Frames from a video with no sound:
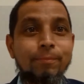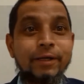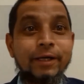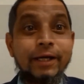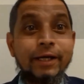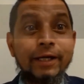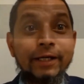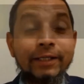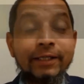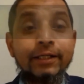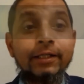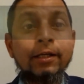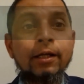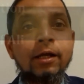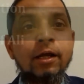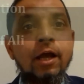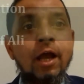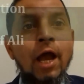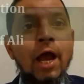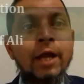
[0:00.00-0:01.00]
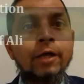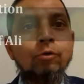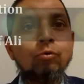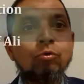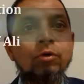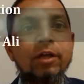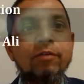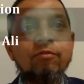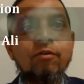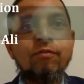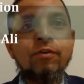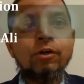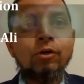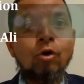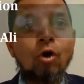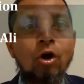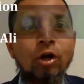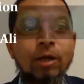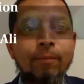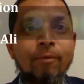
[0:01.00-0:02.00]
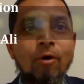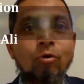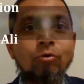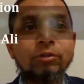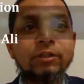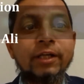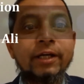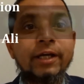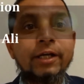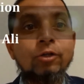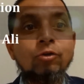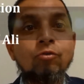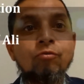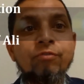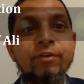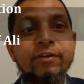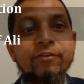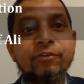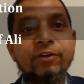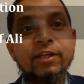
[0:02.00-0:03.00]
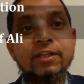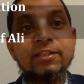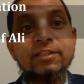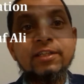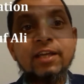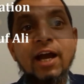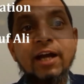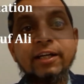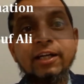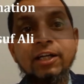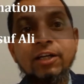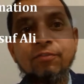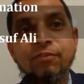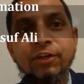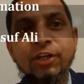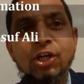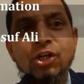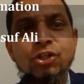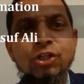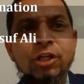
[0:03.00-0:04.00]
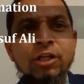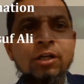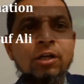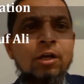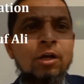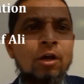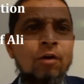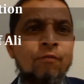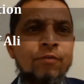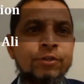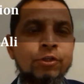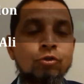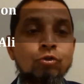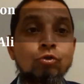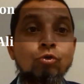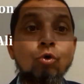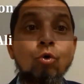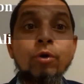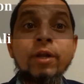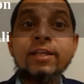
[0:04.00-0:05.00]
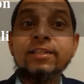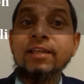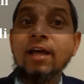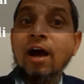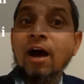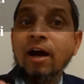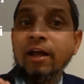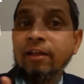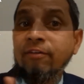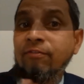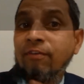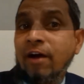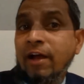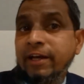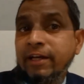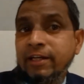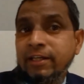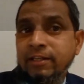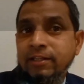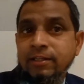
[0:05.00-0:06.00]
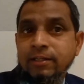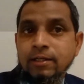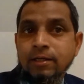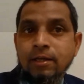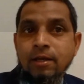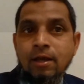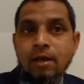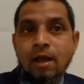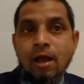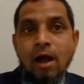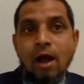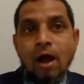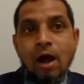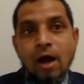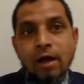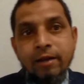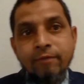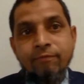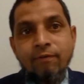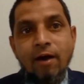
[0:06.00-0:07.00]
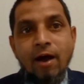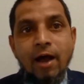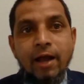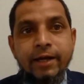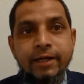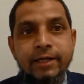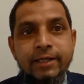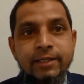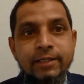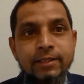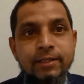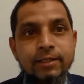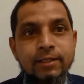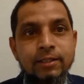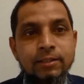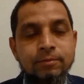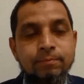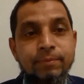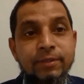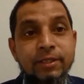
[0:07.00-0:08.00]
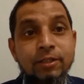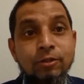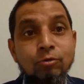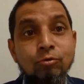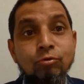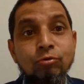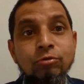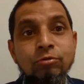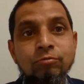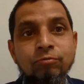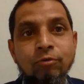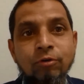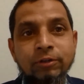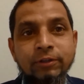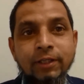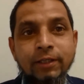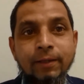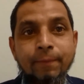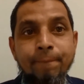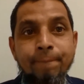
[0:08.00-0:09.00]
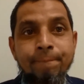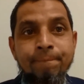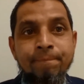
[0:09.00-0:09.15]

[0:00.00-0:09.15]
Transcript: number 18. And today we will talk about the radio frequency identification, which is known as RFID. RFID is being used for the